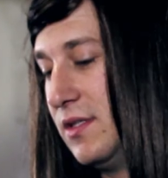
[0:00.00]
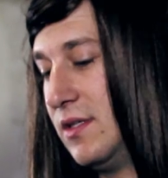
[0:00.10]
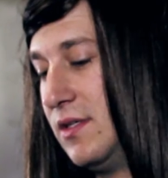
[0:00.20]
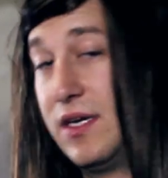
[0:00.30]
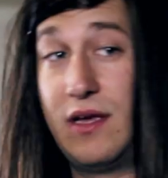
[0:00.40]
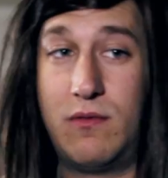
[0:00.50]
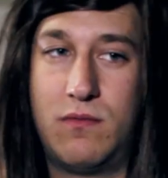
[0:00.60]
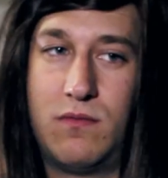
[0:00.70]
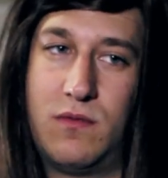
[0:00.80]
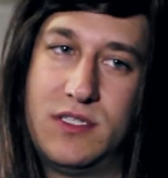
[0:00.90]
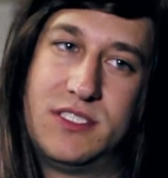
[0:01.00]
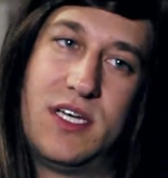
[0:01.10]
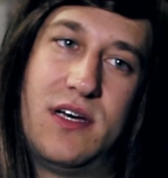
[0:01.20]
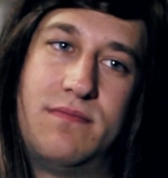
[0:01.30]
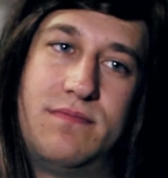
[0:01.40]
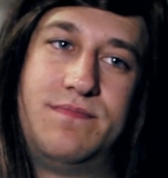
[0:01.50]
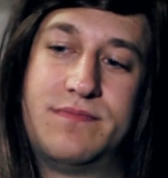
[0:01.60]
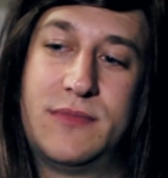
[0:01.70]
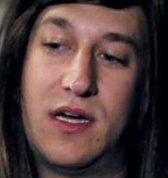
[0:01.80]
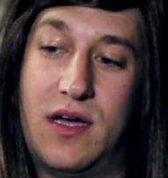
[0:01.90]
I was like, hey, what's up?
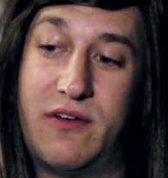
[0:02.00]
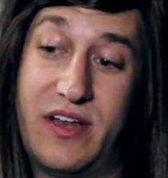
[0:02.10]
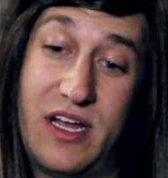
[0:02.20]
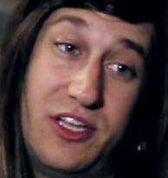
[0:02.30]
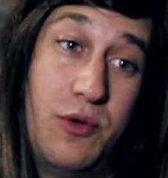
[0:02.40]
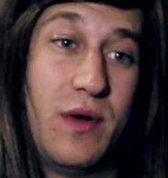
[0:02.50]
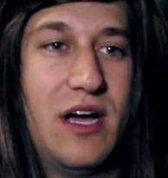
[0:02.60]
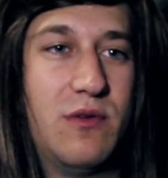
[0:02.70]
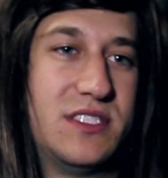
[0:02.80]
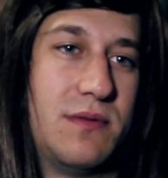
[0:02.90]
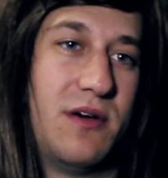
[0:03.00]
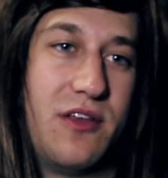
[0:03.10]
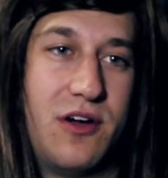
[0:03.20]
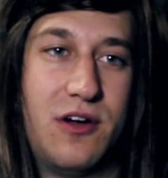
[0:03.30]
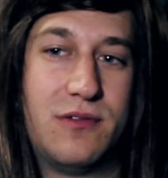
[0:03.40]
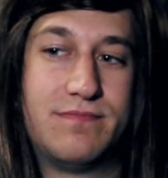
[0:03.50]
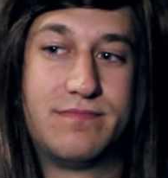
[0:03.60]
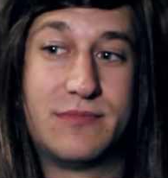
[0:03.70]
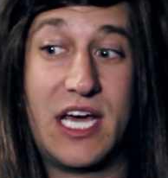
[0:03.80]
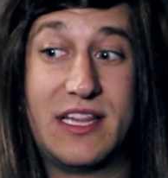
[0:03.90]
I found out you went out with some other
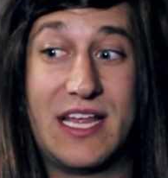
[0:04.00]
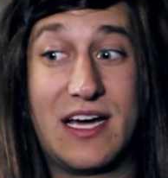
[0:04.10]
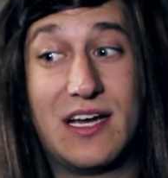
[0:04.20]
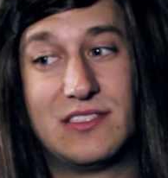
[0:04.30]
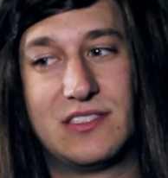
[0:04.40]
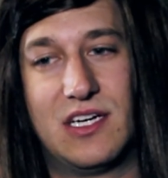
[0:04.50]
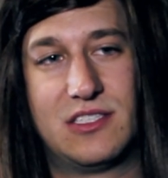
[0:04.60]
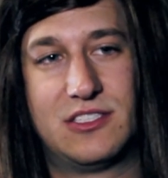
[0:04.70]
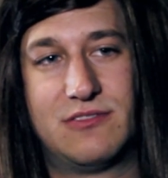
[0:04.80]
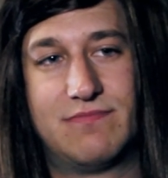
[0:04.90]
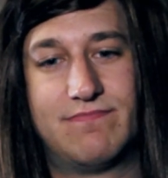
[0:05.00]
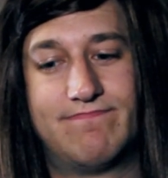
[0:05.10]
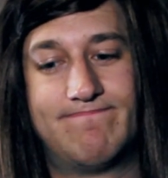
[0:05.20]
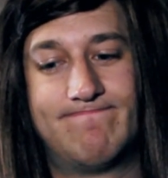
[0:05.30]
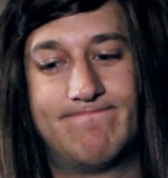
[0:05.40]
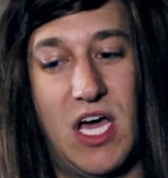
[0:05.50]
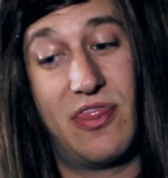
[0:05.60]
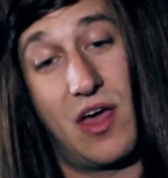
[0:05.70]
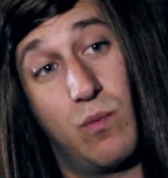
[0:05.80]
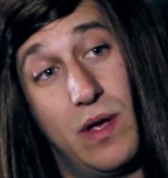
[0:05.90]
girl. Like, that kind of sucks. I
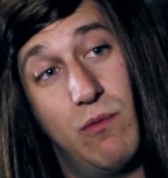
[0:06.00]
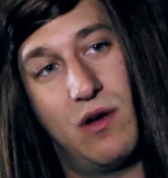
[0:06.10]
thought we were